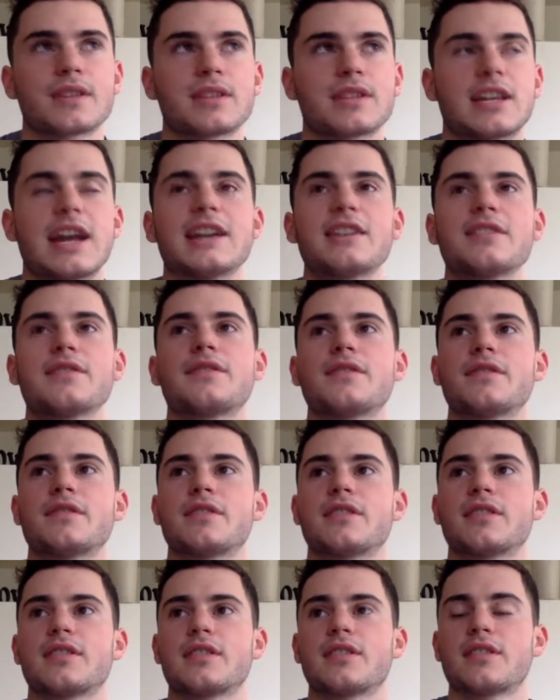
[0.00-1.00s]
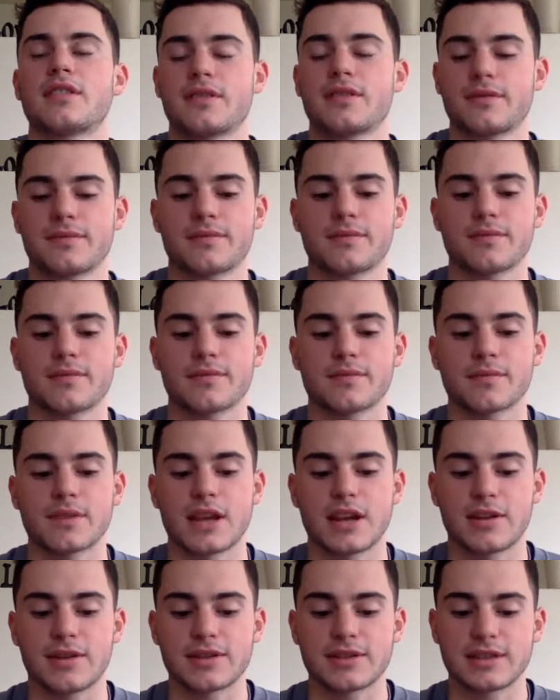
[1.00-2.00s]

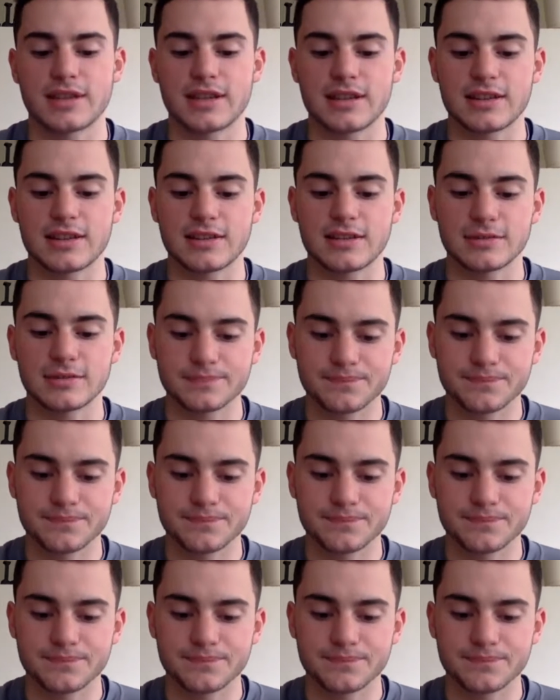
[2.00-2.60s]
how do I say this?